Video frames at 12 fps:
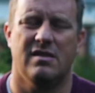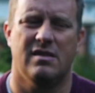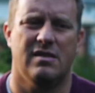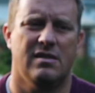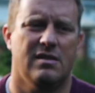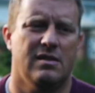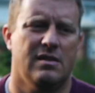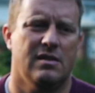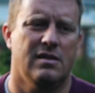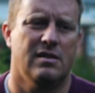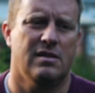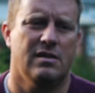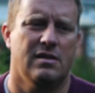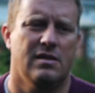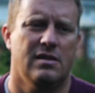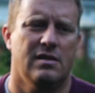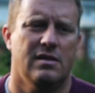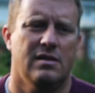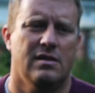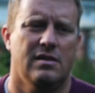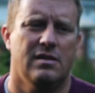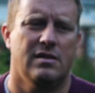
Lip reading: Nothing is said.